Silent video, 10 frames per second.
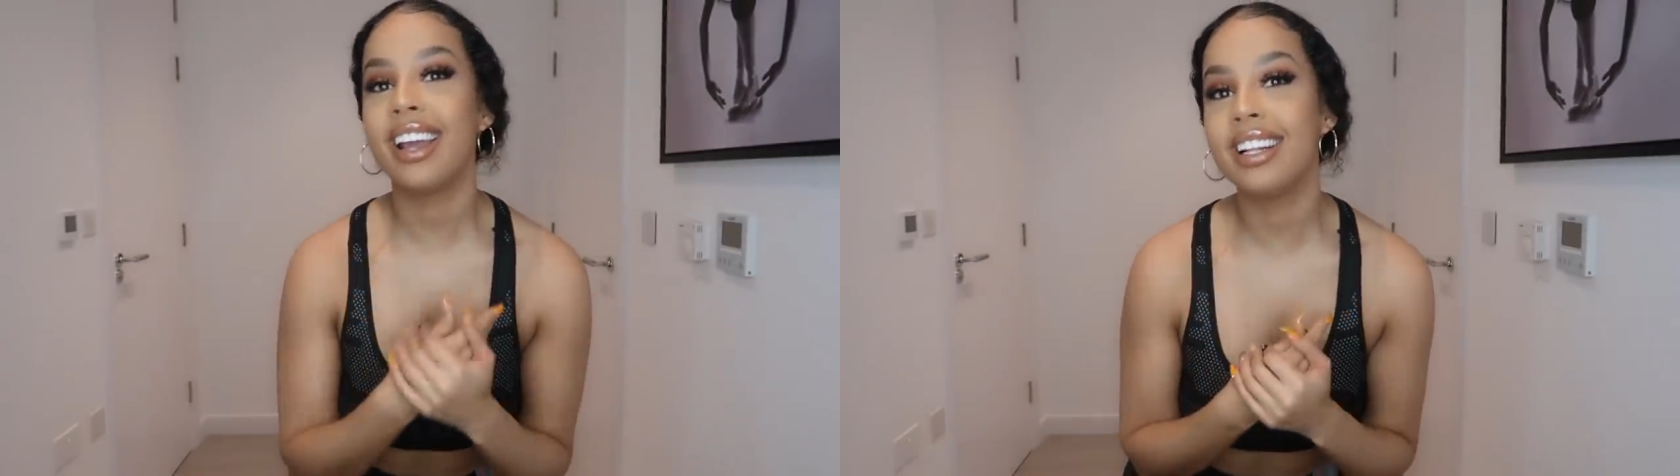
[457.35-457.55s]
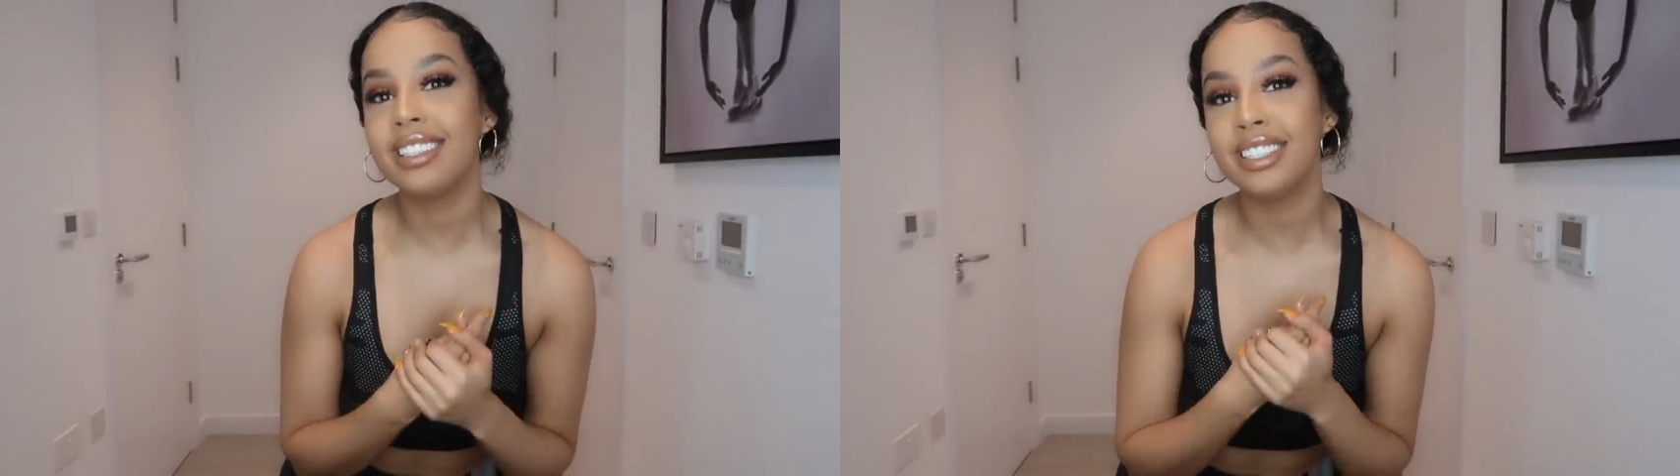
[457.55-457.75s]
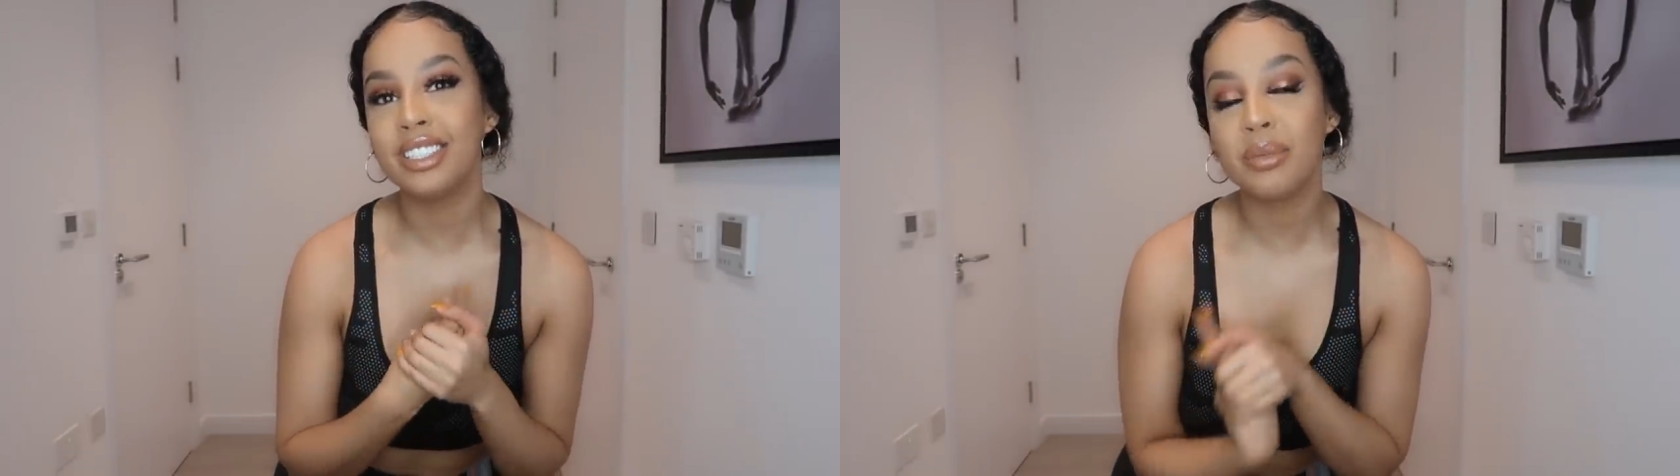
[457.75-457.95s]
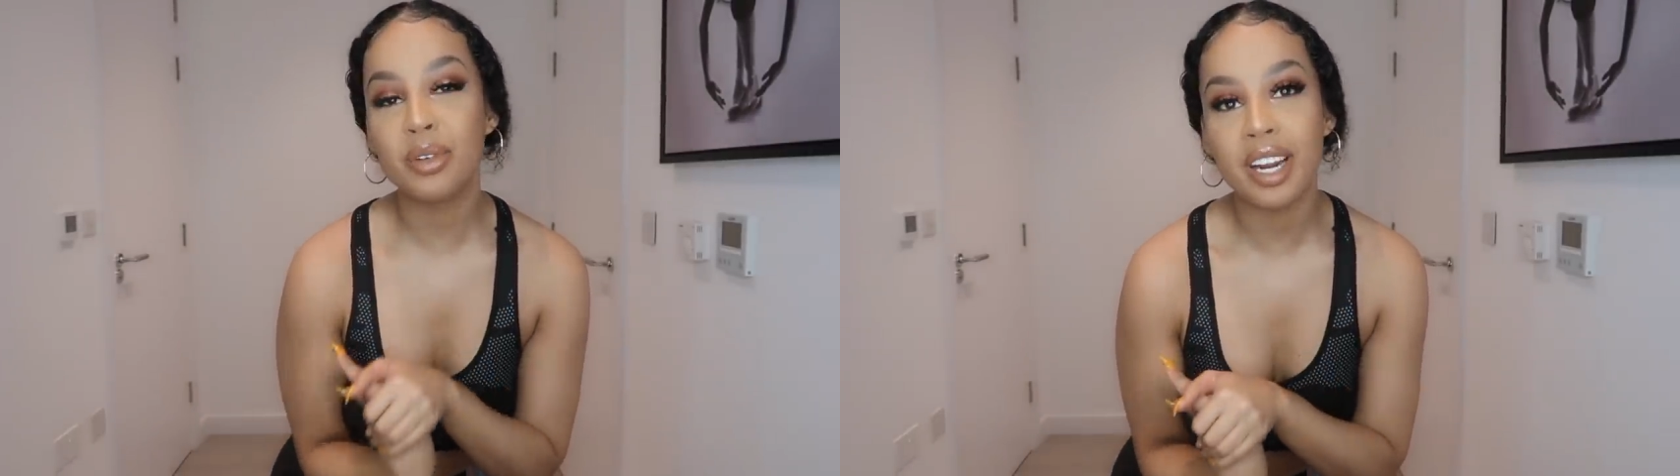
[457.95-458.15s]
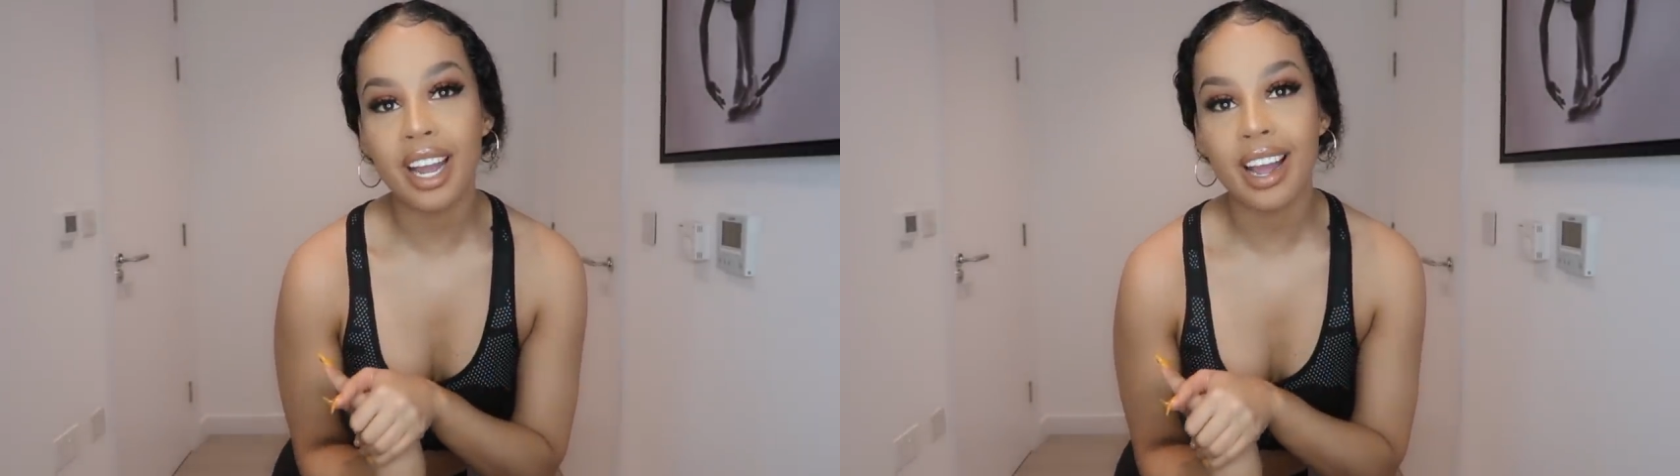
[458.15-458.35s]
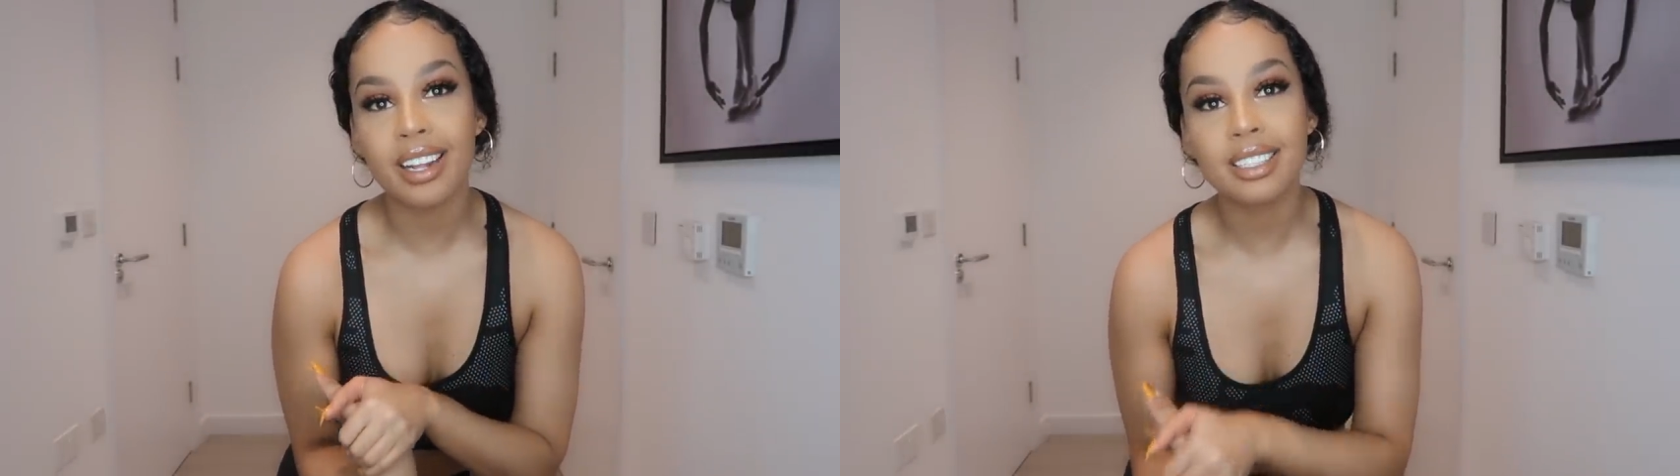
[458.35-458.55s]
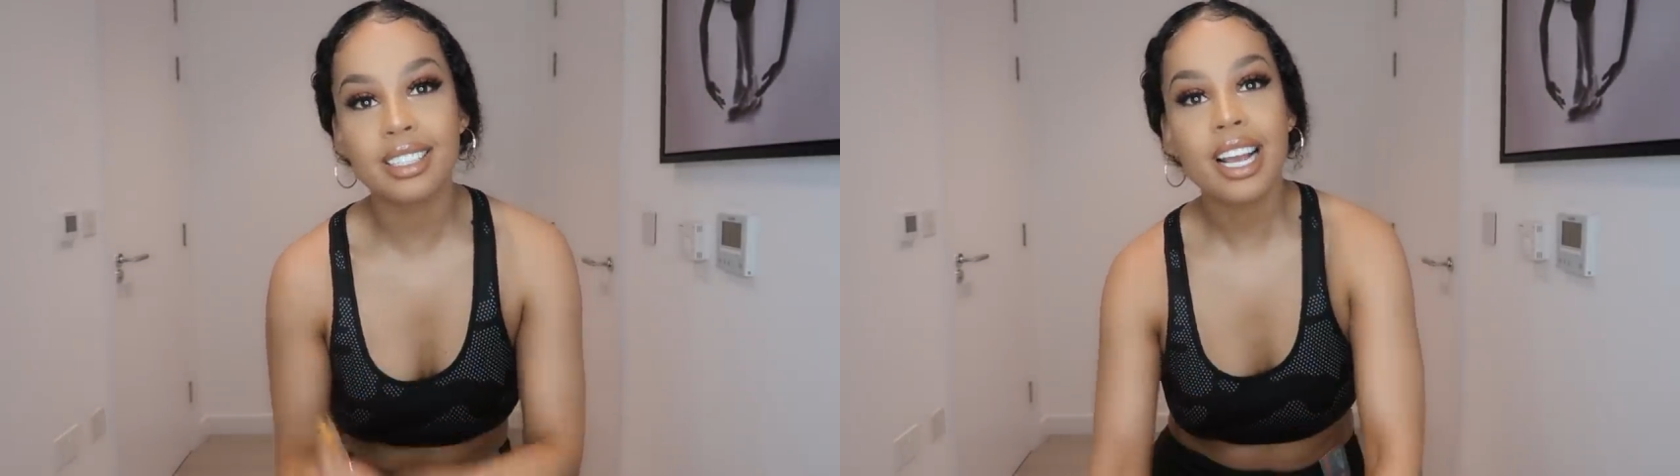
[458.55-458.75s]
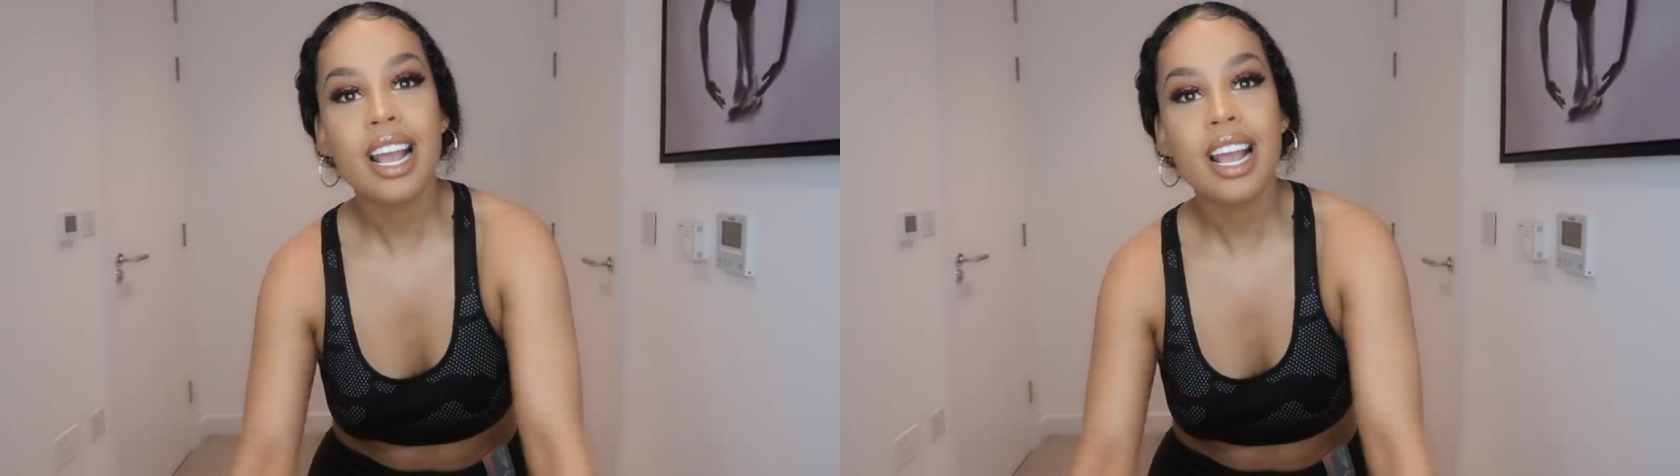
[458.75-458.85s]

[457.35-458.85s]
ends in some great hands,